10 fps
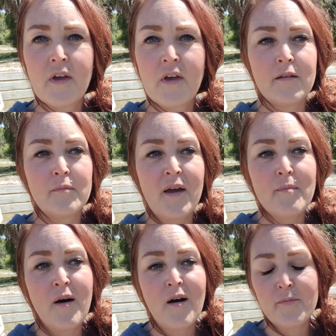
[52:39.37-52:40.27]
and
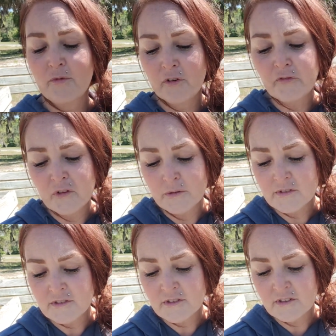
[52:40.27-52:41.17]
my mom
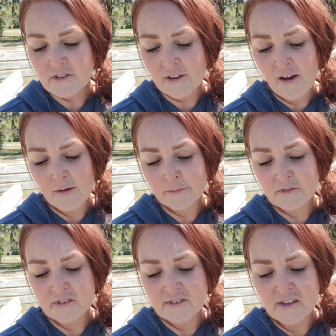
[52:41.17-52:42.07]
refused to
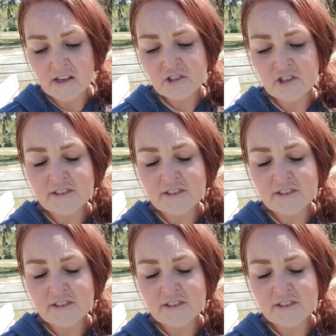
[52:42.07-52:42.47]
come to see it.